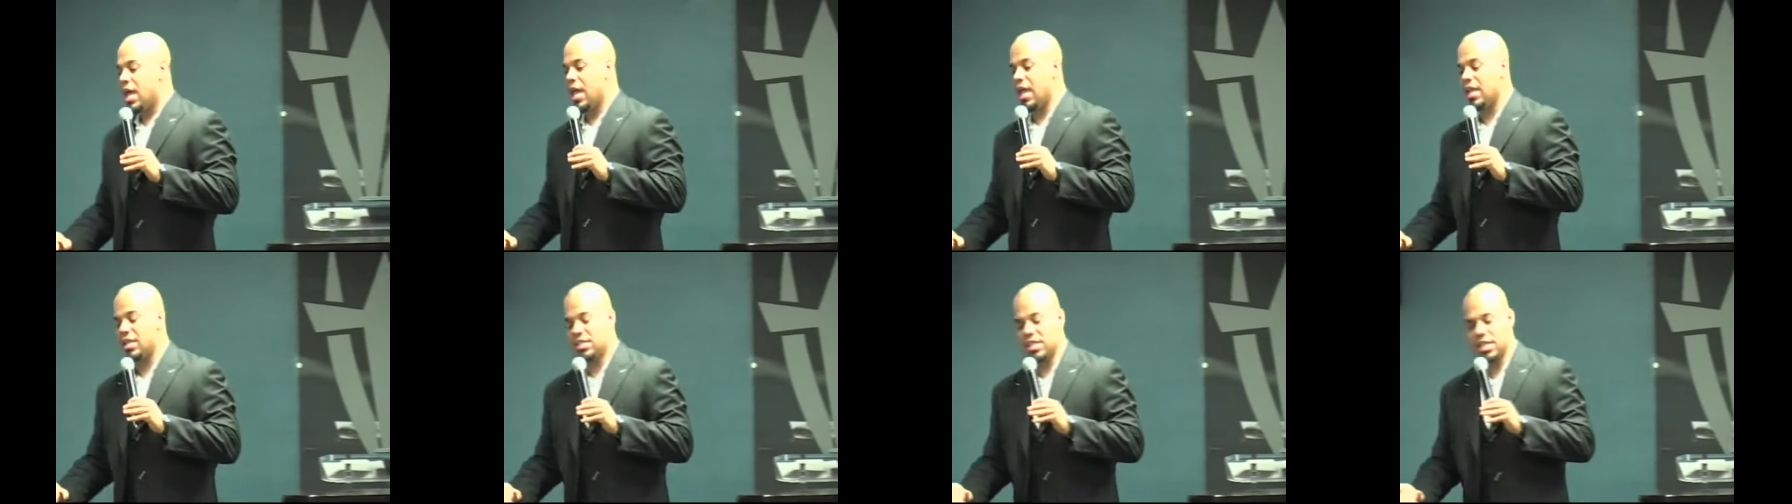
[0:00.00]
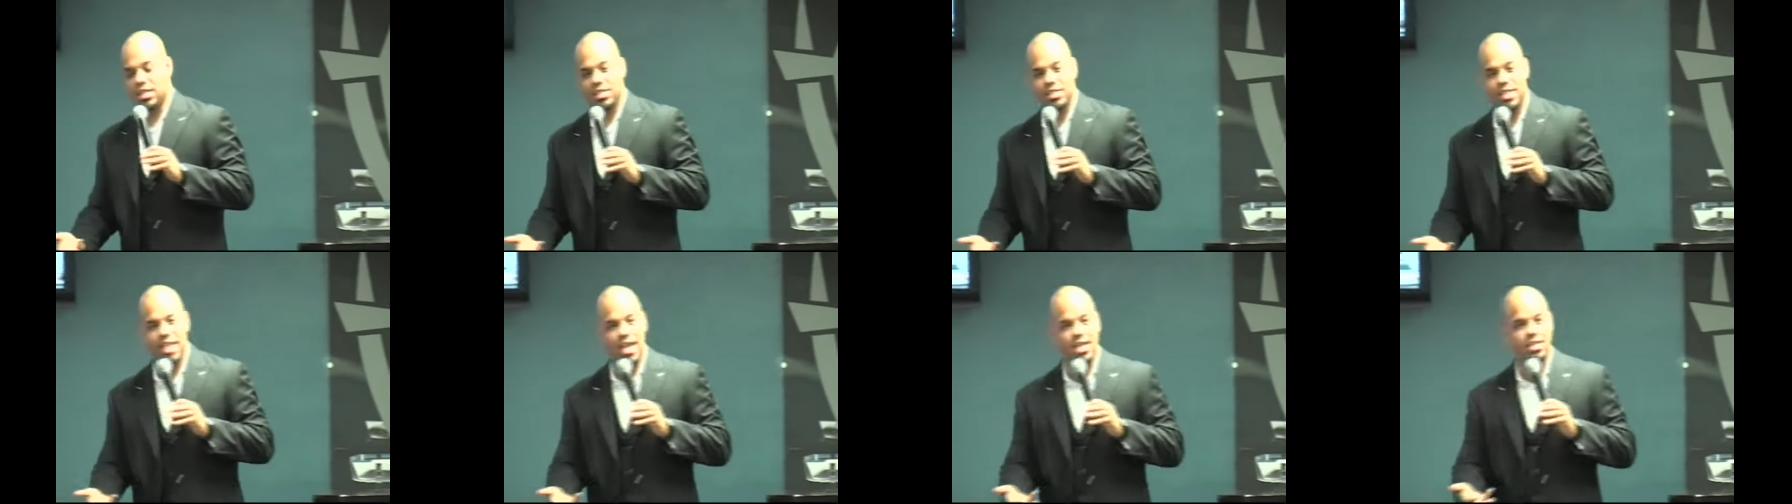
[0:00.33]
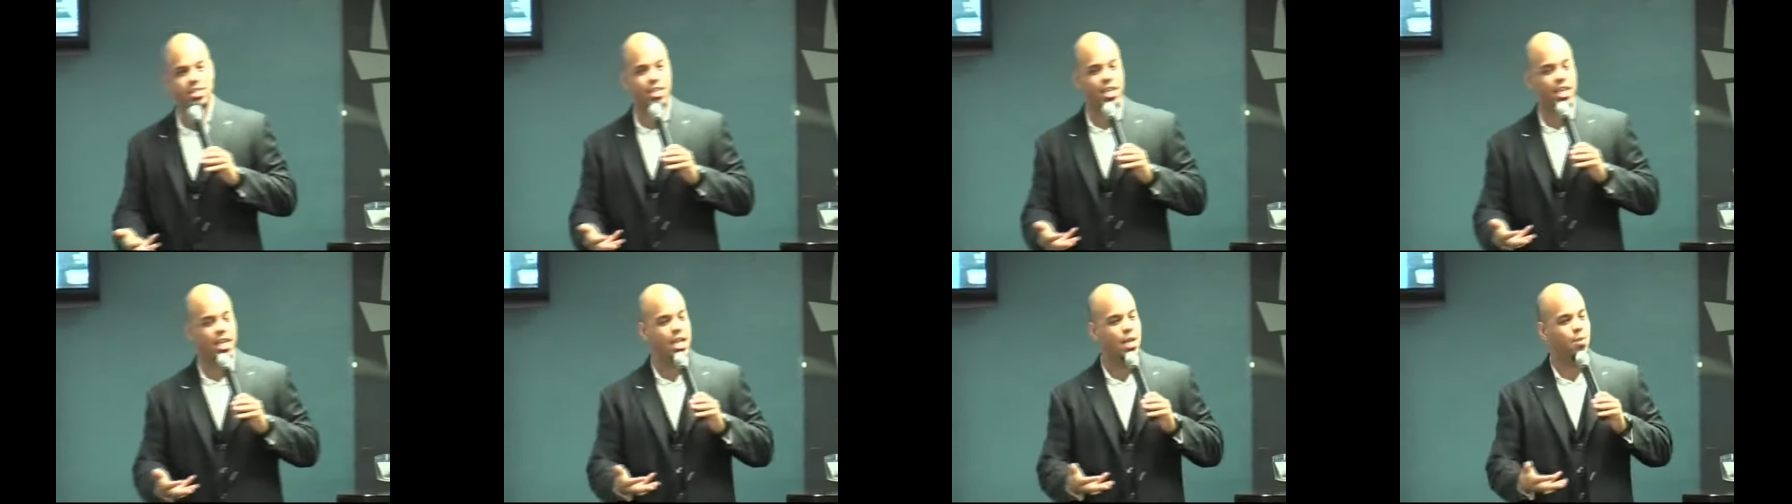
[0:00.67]
It just
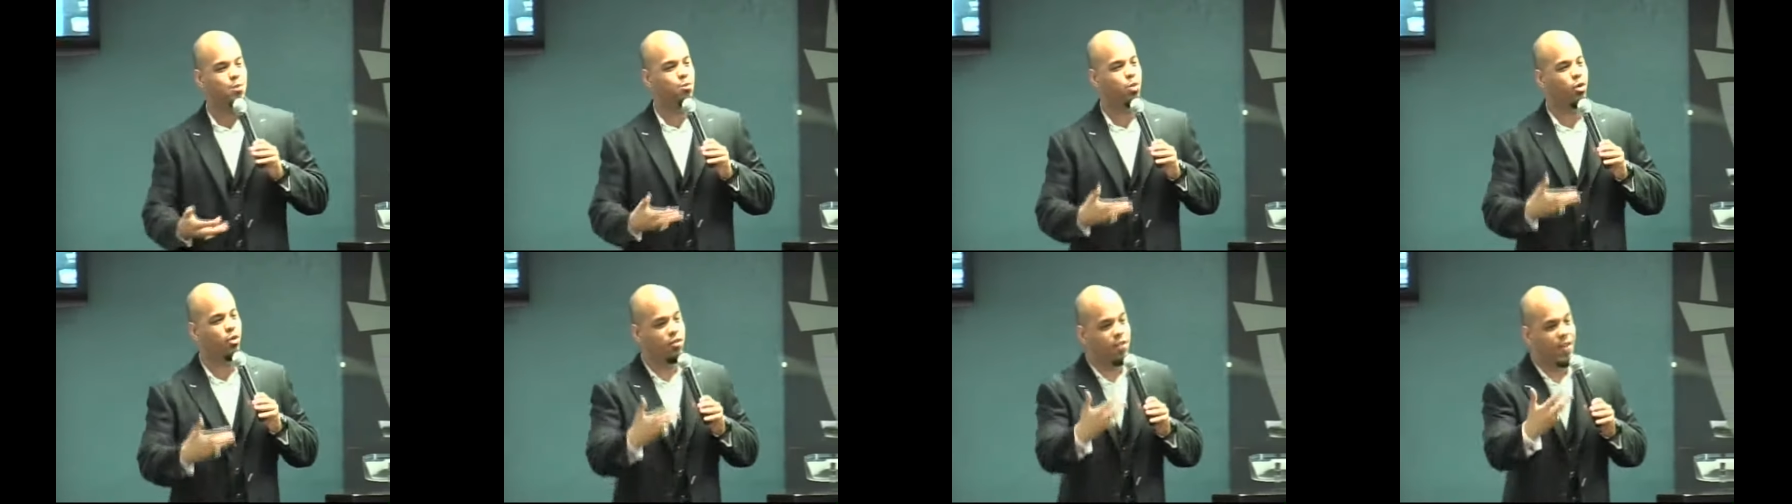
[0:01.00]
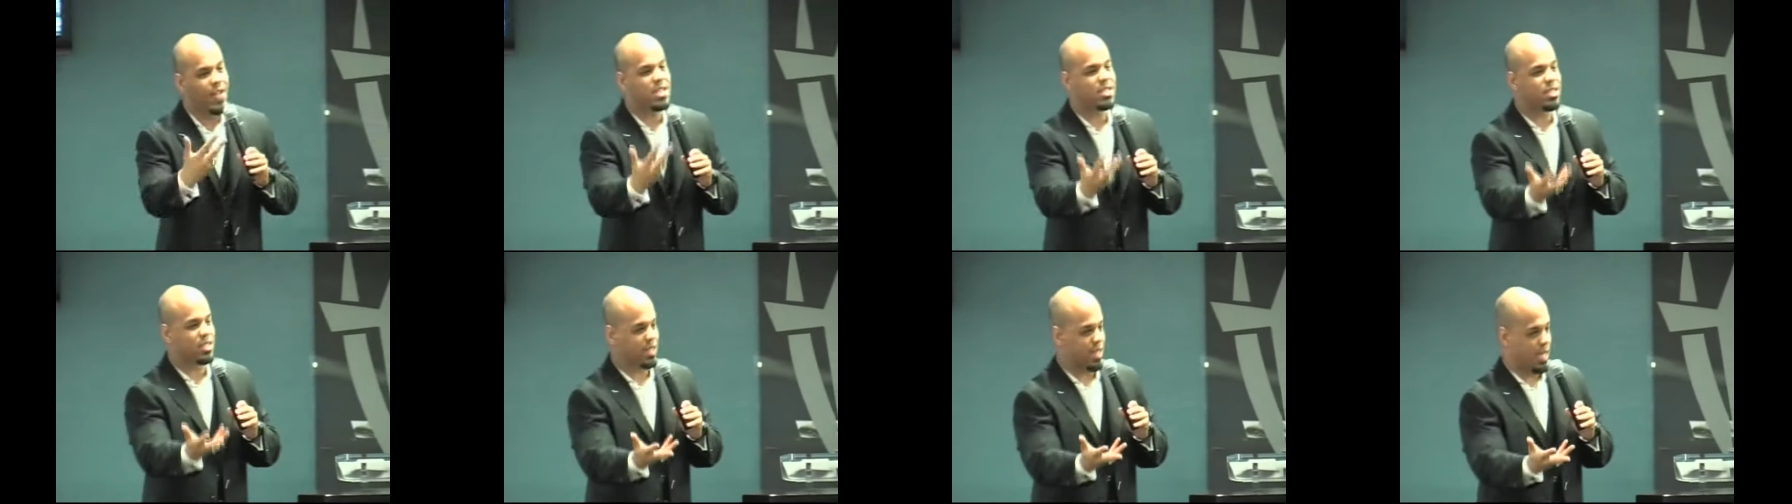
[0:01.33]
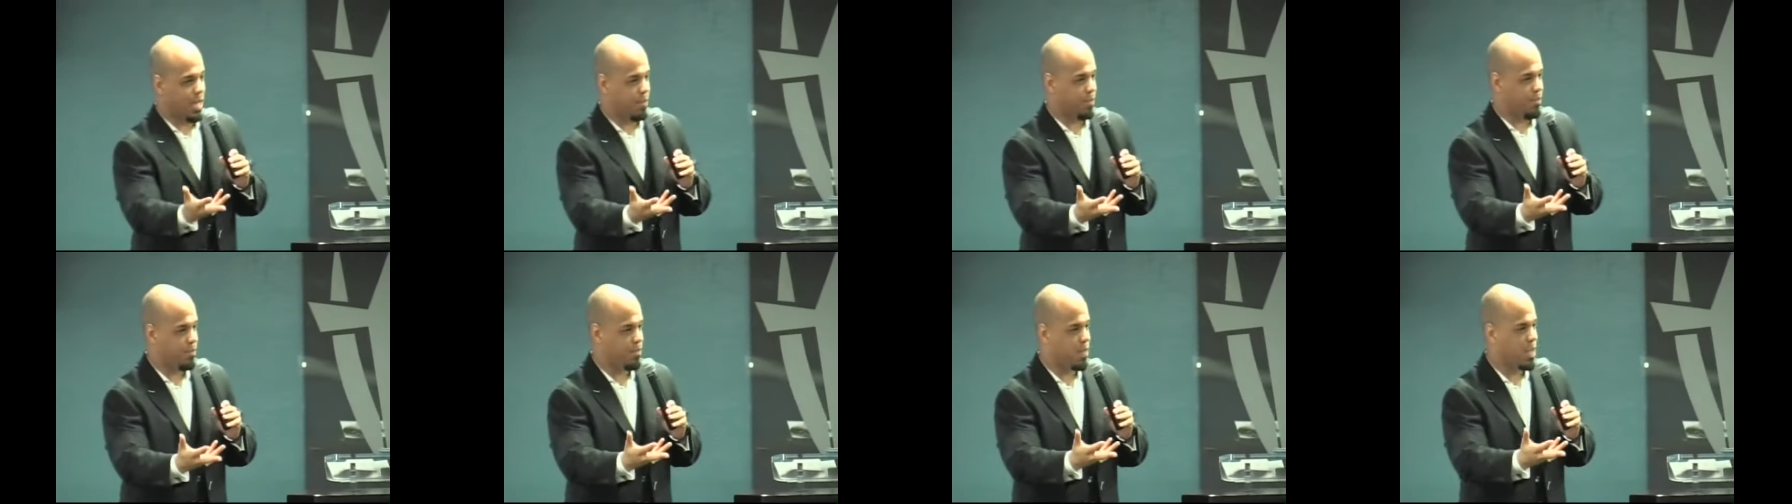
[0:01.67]
says he prevents
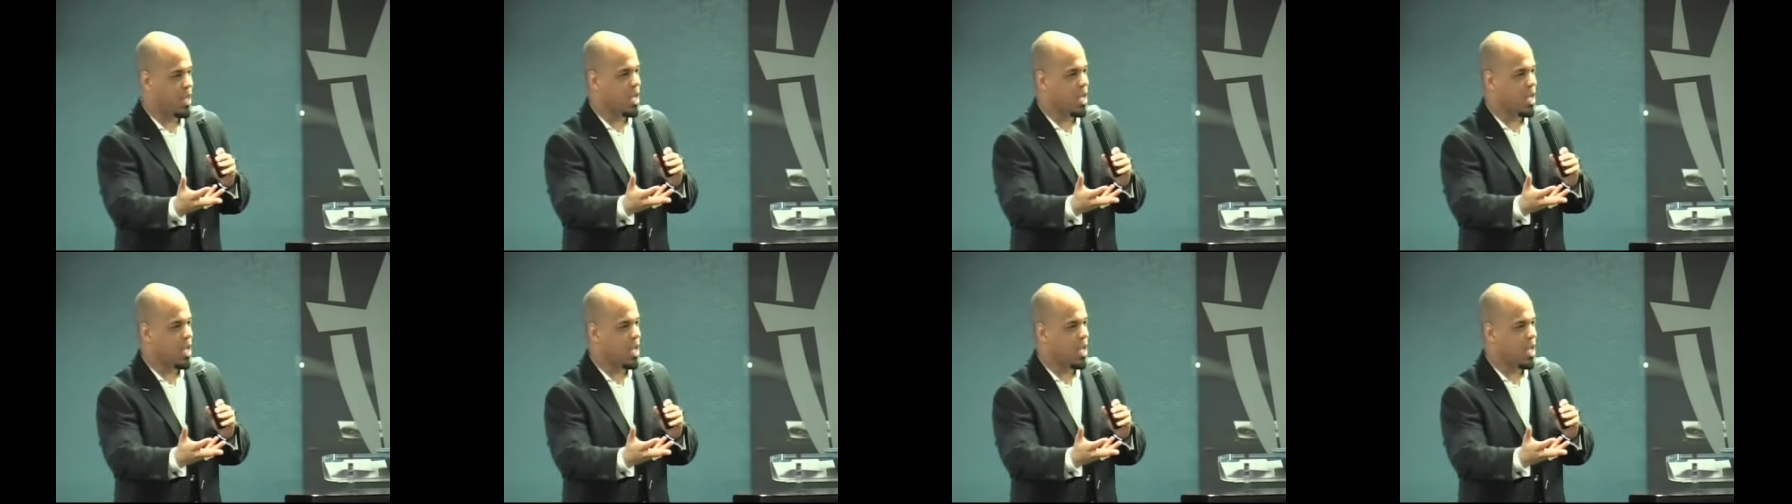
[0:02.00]
them.